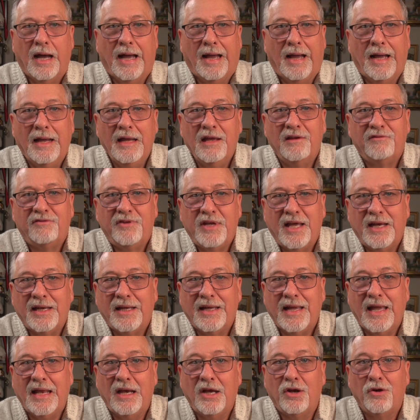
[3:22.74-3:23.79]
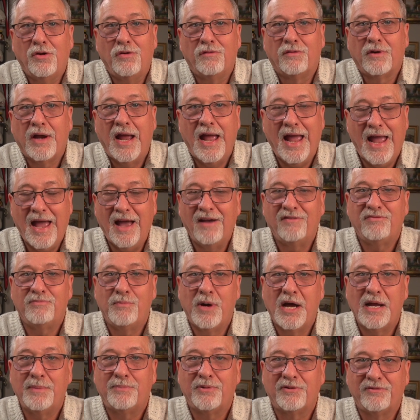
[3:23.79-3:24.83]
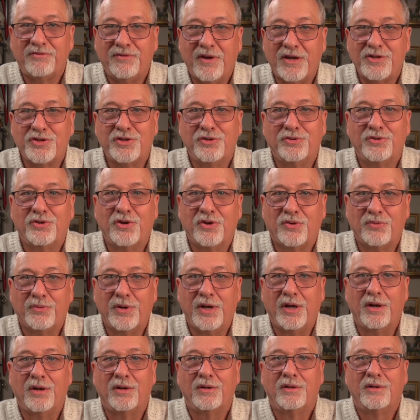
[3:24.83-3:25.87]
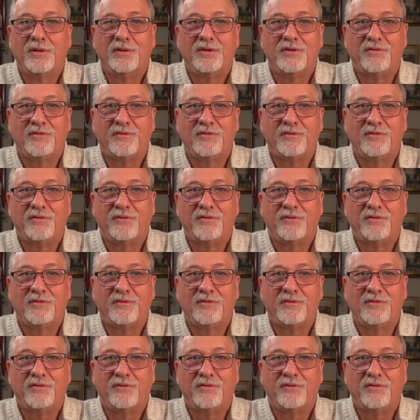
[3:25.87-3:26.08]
I have dedicated over half my professional career